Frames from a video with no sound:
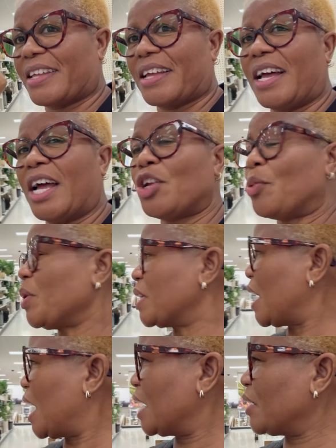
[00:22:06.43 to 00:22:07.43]
be
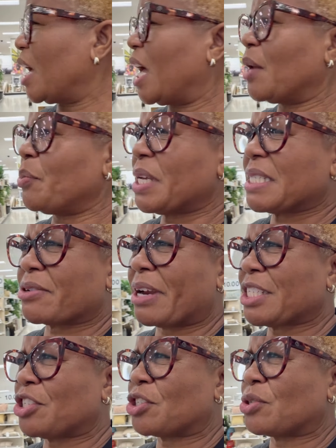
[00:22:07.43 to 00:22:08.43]
I'll I'll be
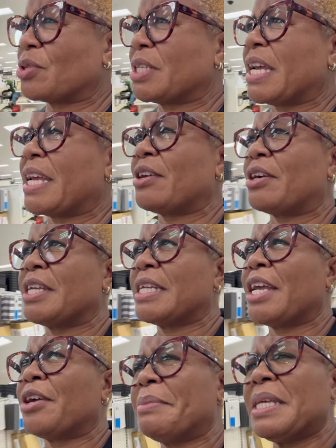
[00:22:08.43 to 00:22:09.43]
scratch you too in your, in
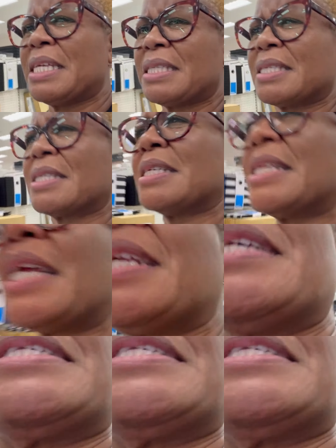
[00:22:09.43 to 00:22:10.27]
your meat? In your